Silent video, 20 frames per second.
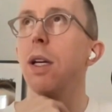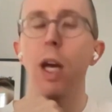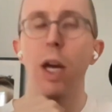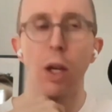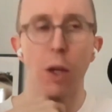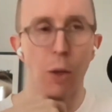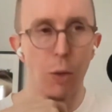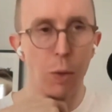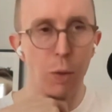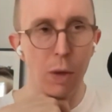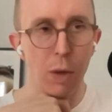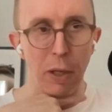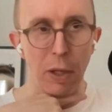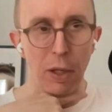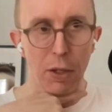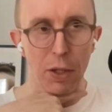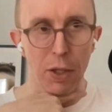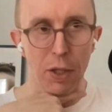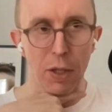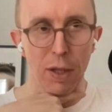No,
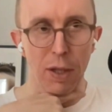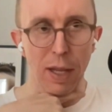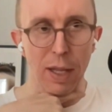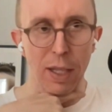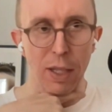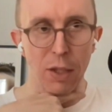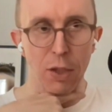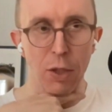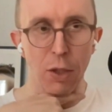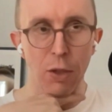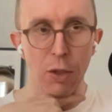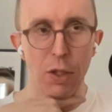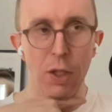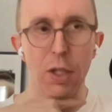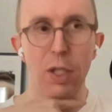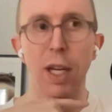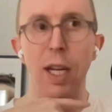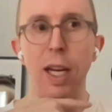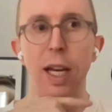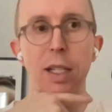but that is not
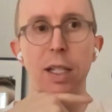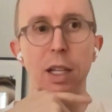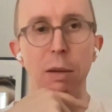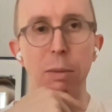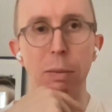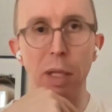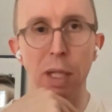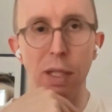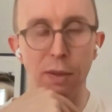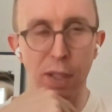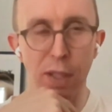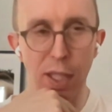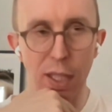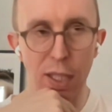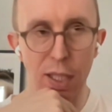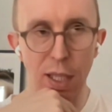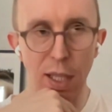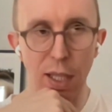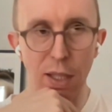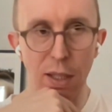to say I don't believe it
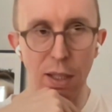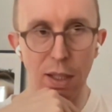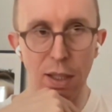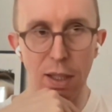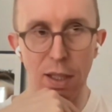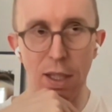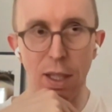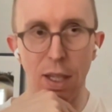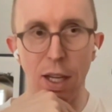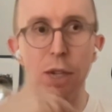exists.